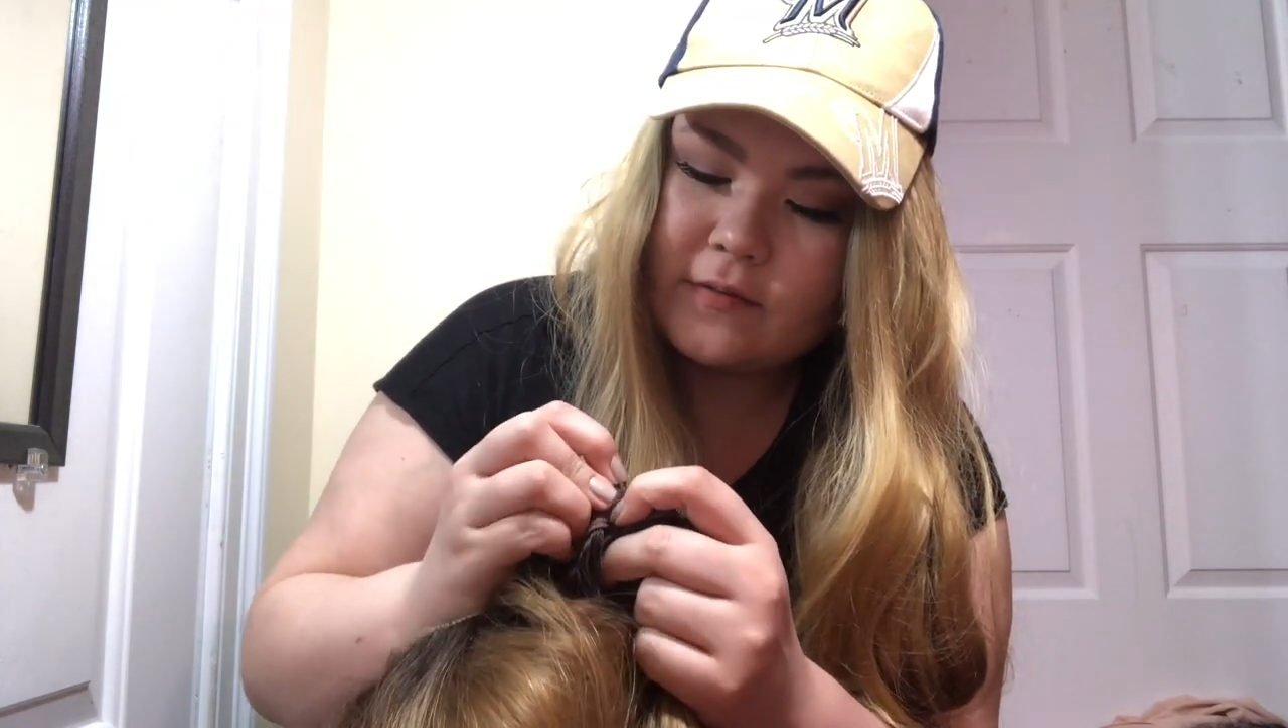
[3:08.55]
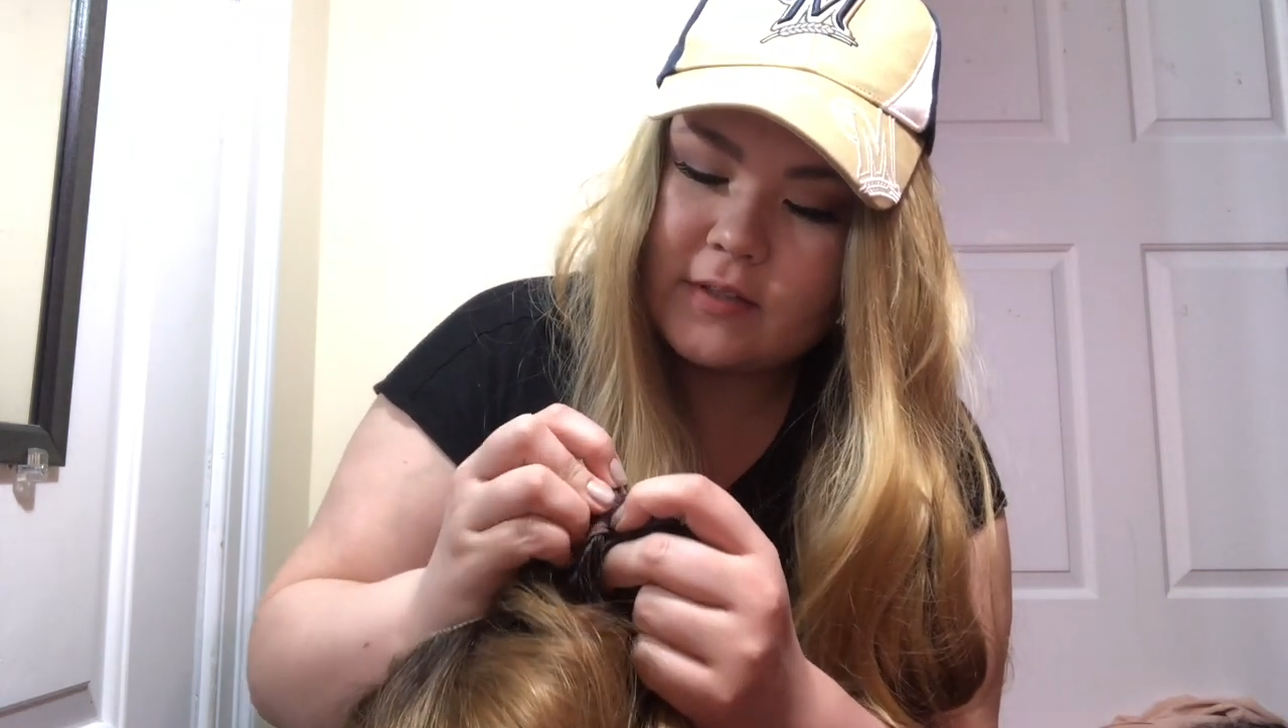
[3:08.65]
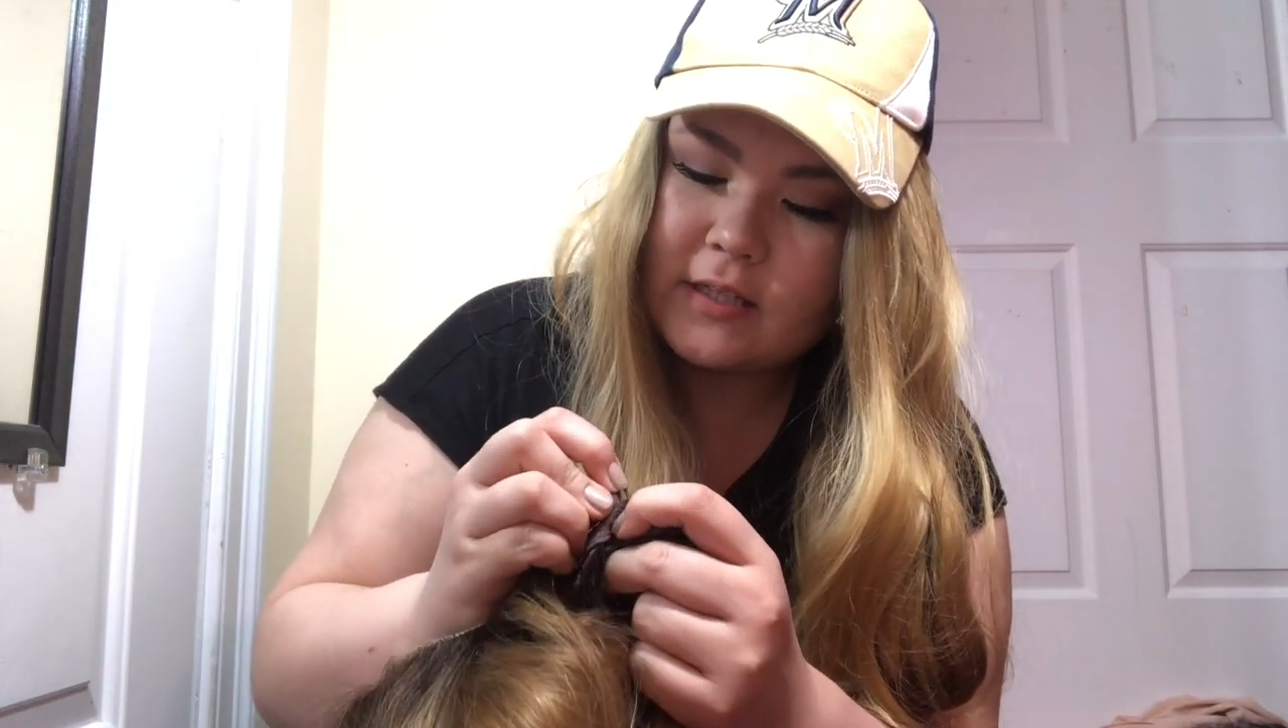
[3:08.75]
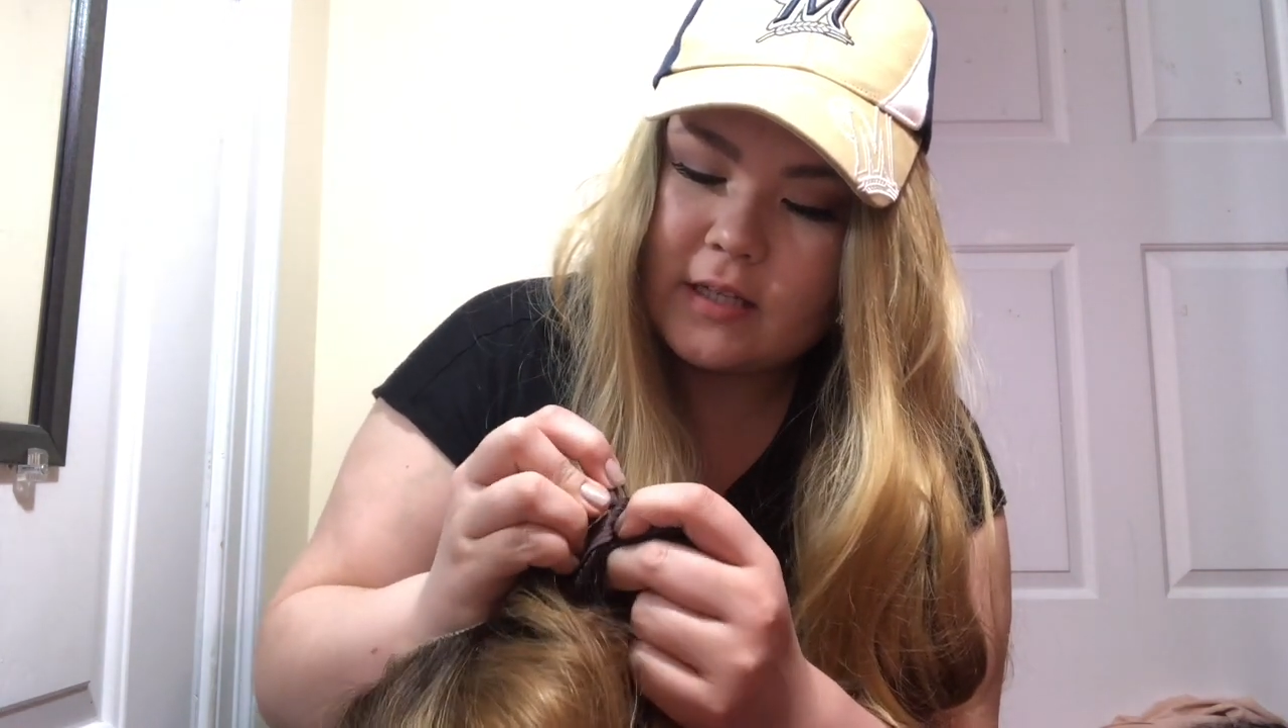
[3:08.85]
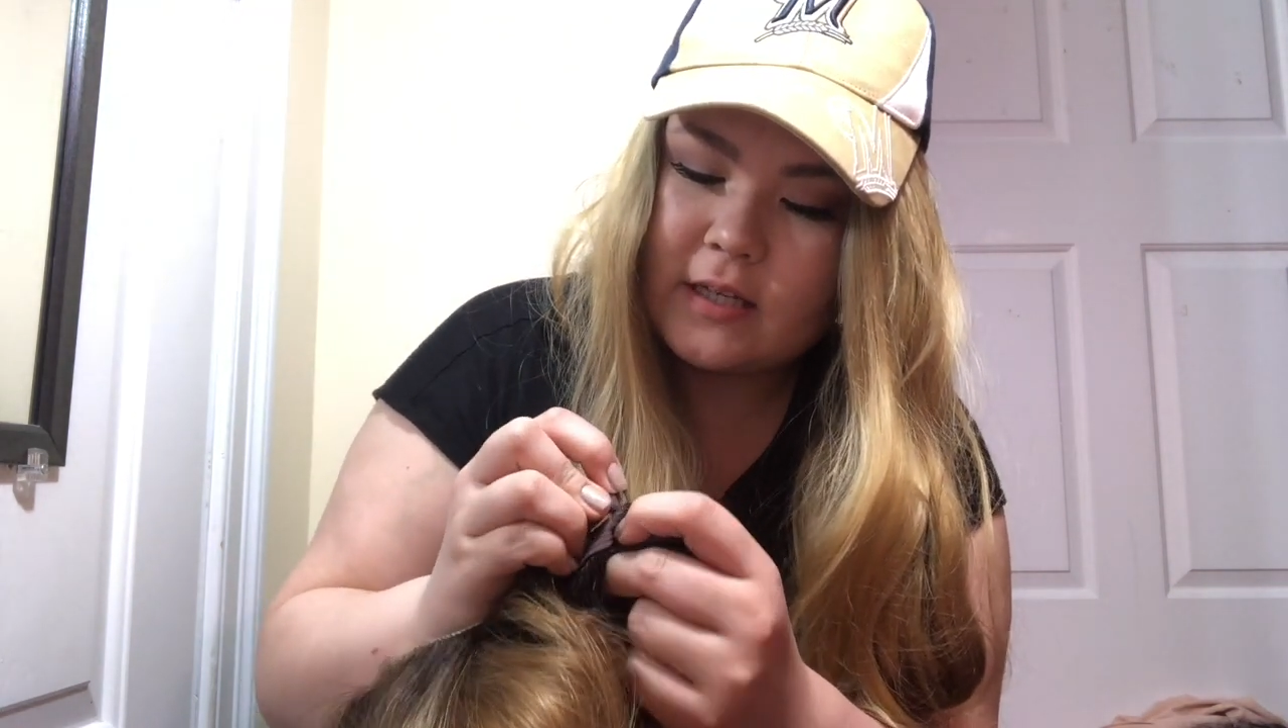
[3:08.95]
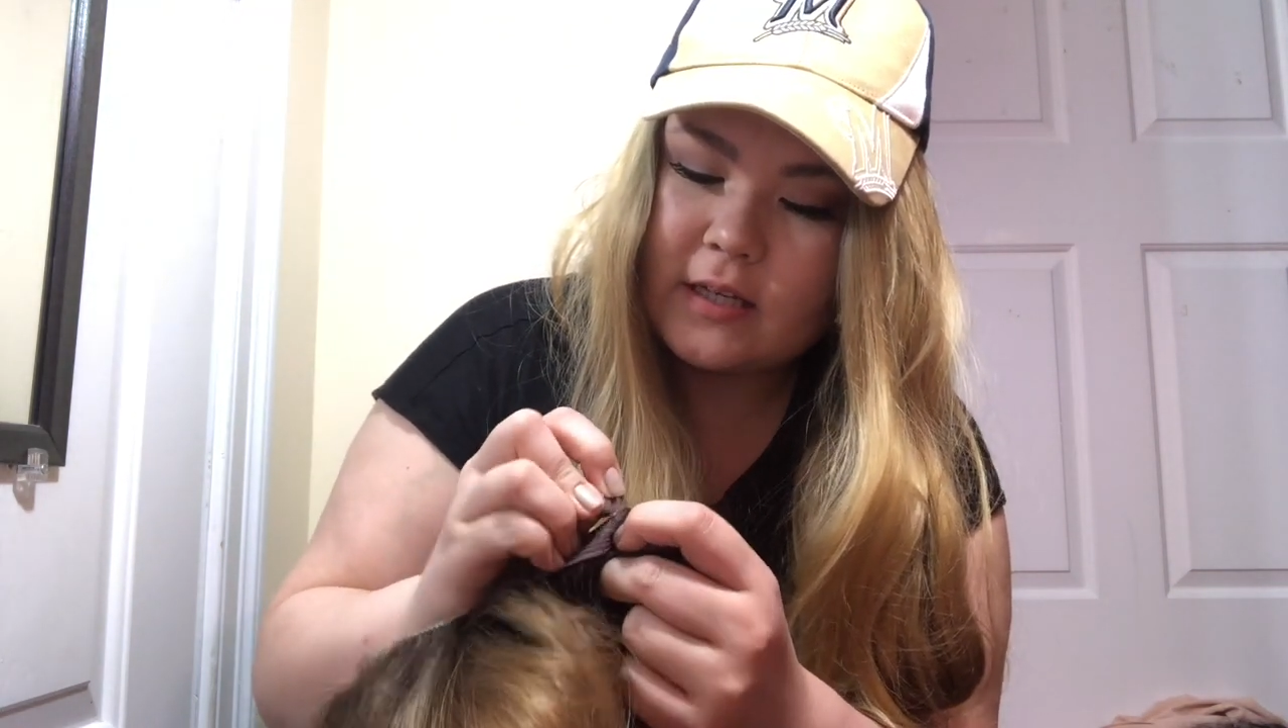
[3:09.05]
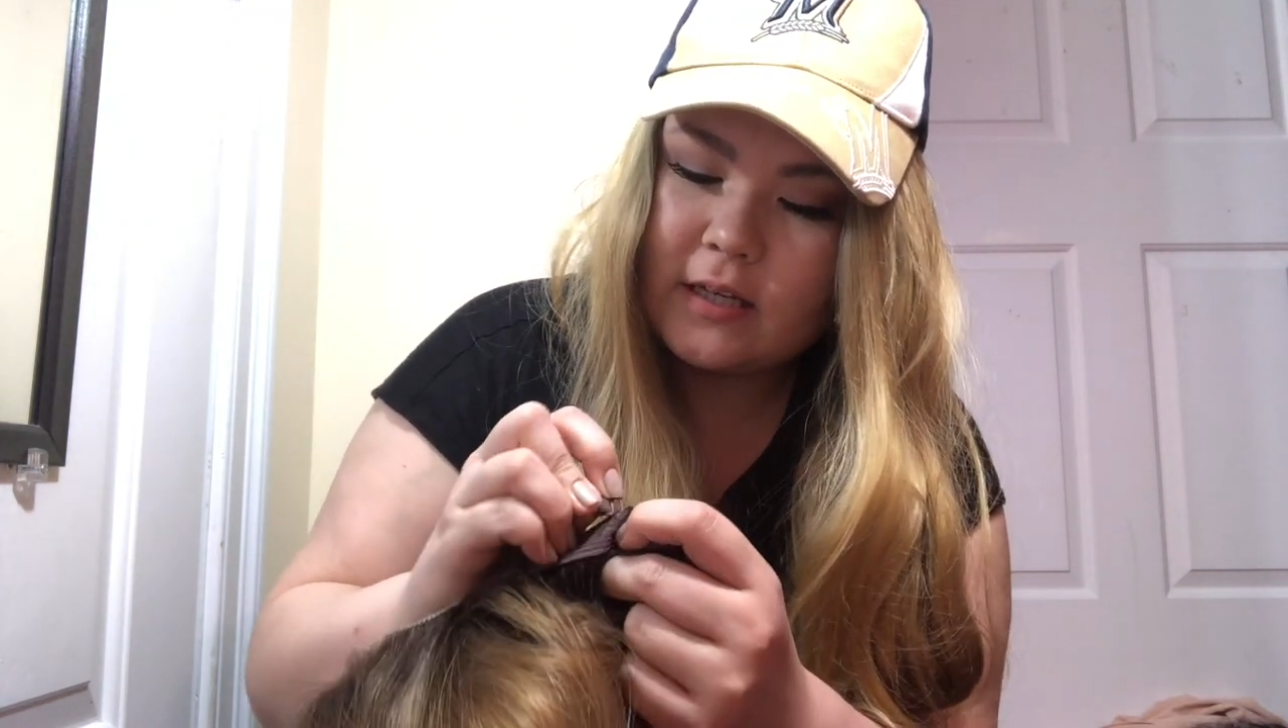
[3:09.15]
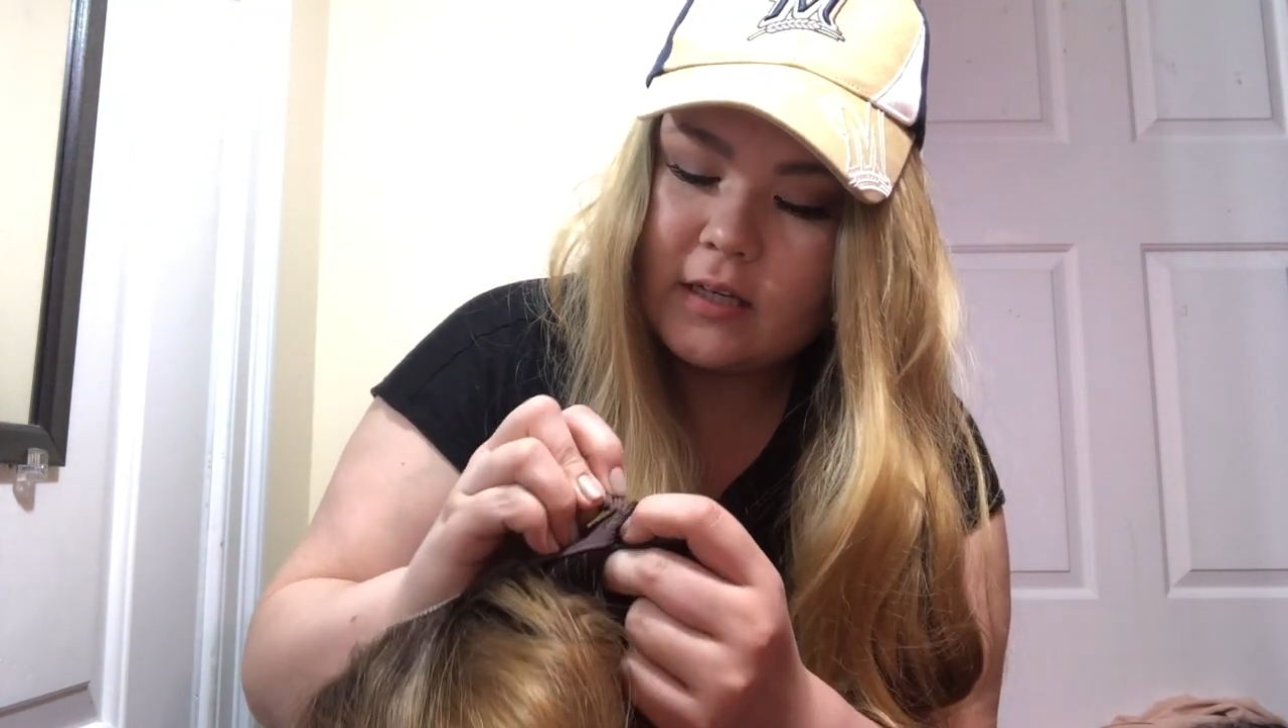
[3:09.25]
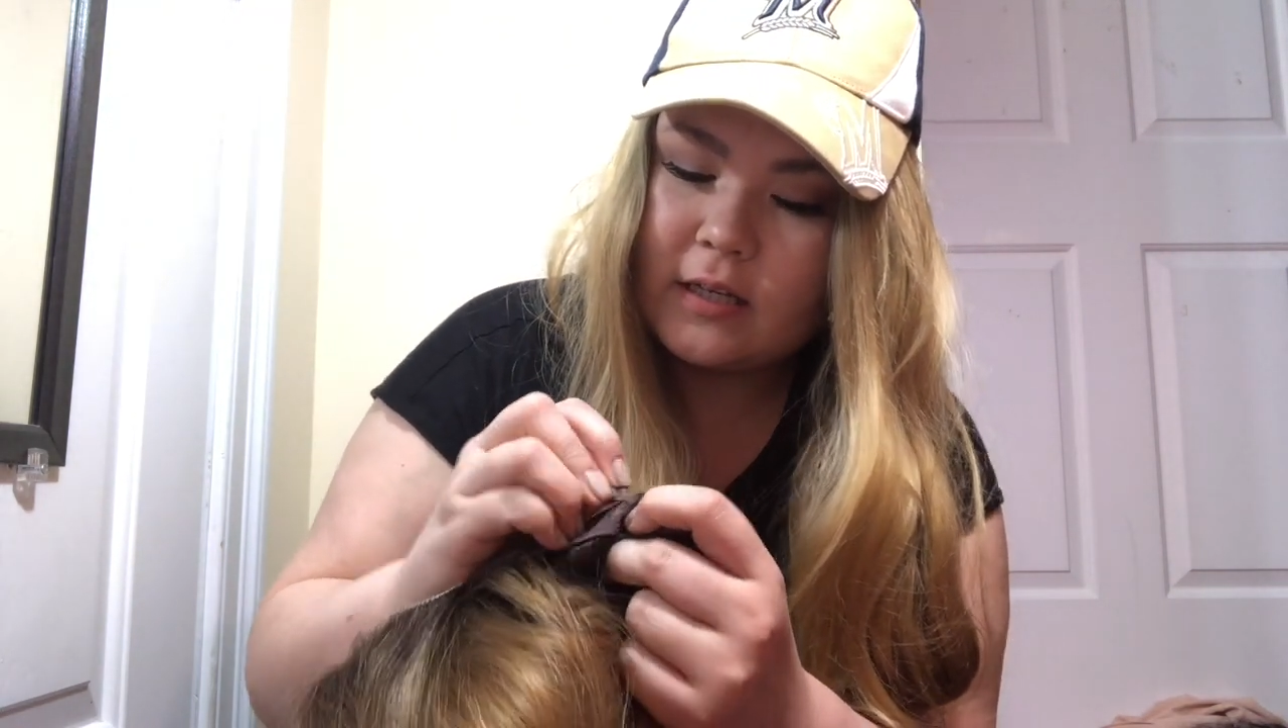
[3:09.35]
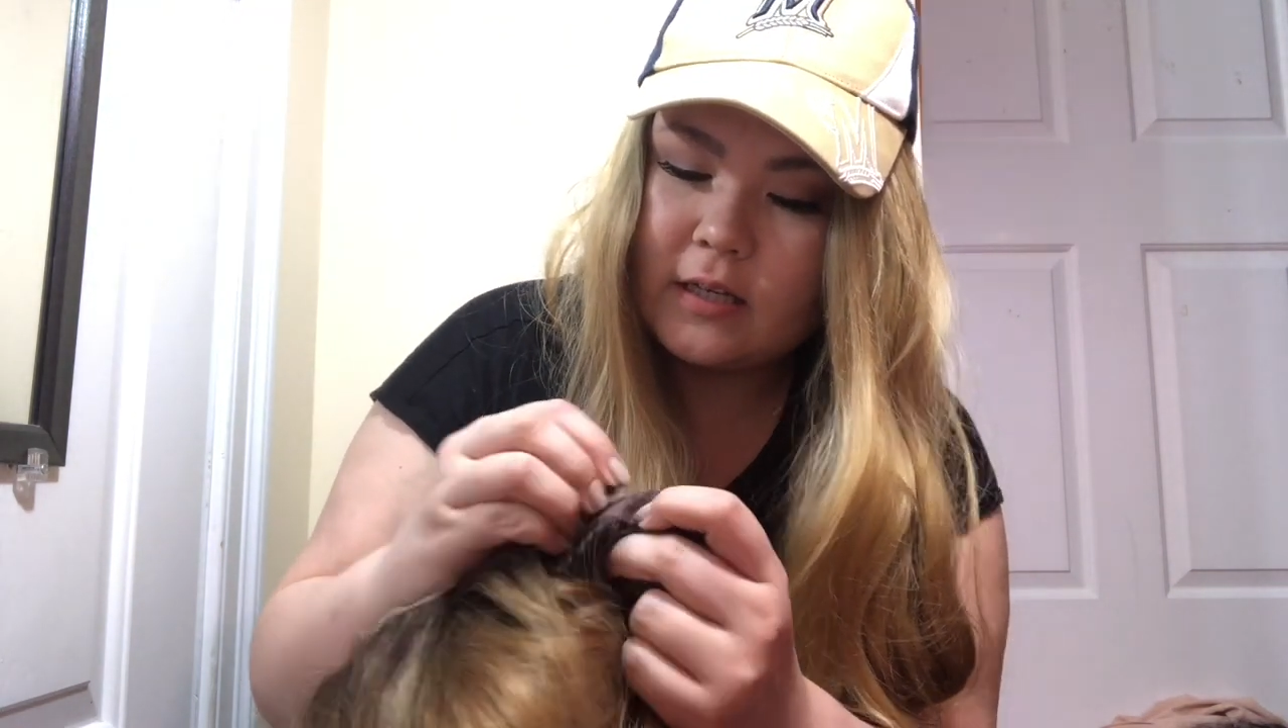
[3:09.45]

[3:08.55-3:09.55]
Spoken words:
of see